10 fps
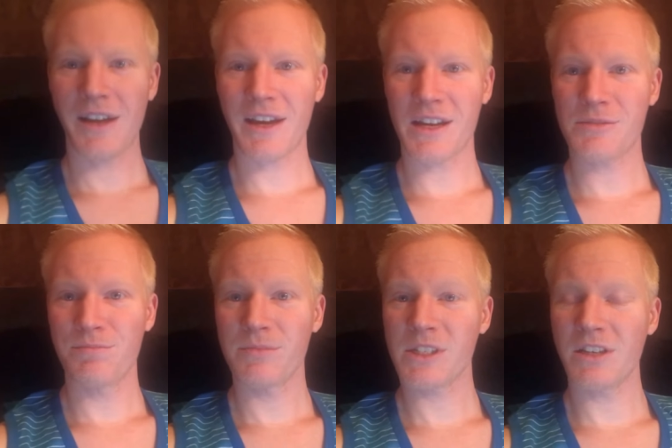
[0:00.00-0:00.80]
Hey guys,
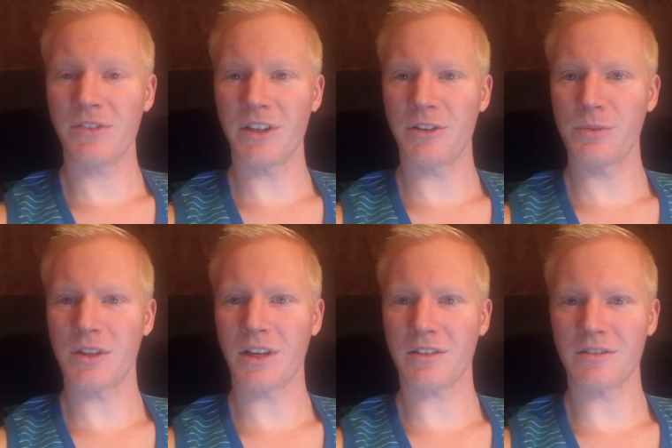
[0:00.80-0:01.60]
Stephen here with
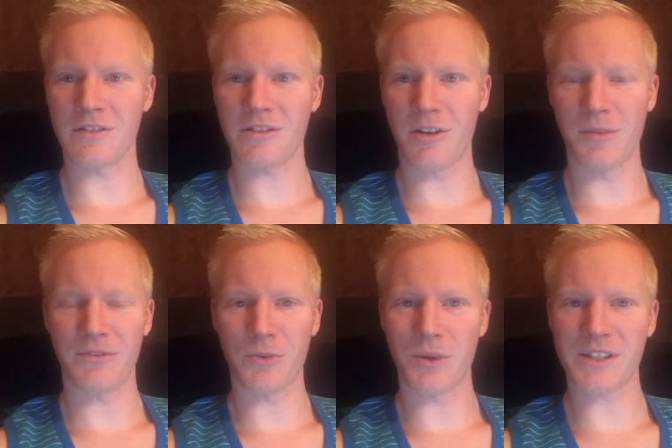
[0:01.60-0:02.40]
the next
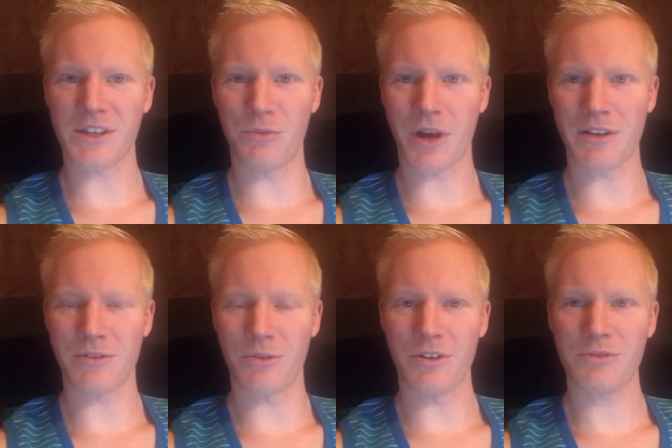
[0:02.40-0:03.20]
installment for Westie White
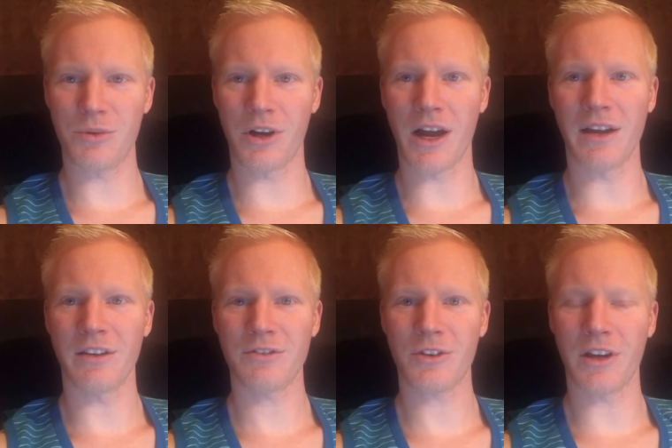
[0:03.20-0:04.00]
Noise, where I
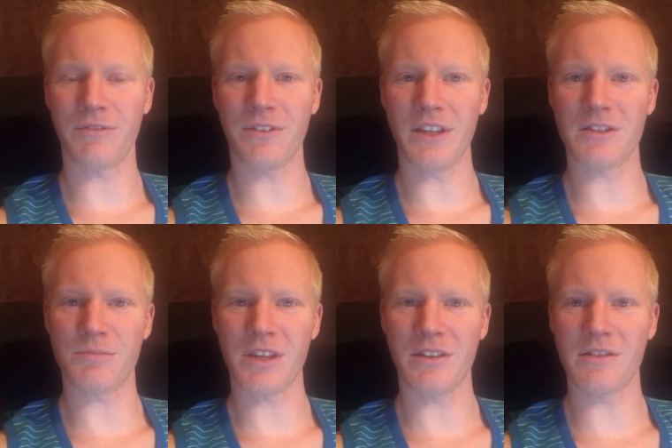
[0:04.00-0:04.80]
try and feed
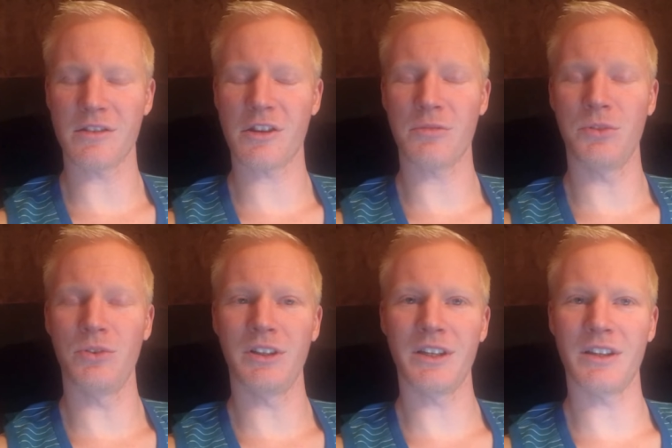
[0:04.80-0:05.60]
some things in the
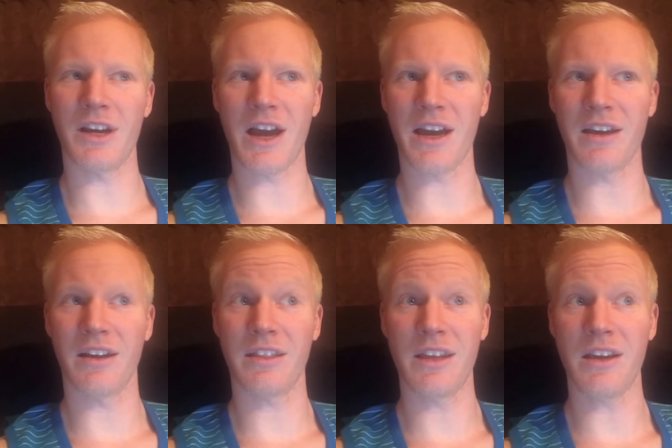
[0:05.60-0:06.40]
community that I
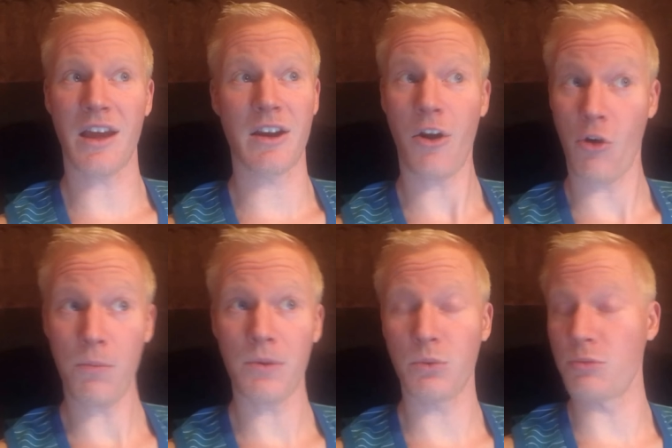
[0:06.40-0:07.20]
uh, think and
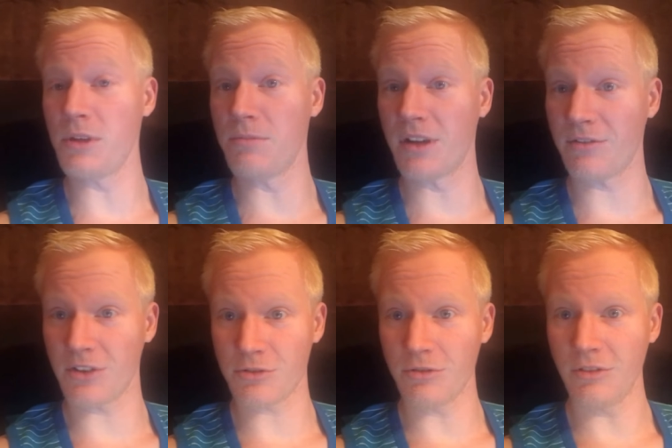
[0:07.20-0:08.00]
hope will be
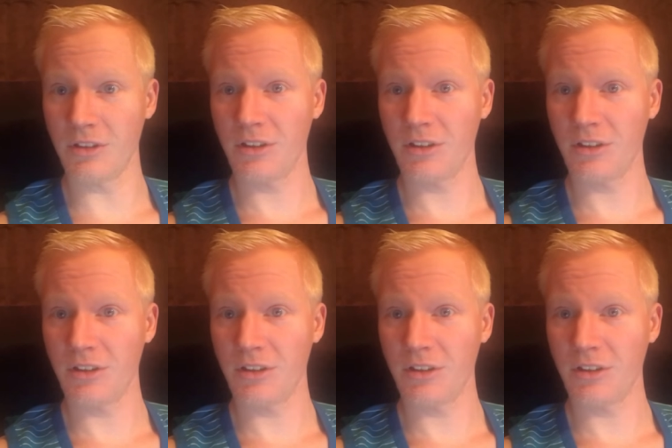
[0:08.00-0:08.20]
beneficial.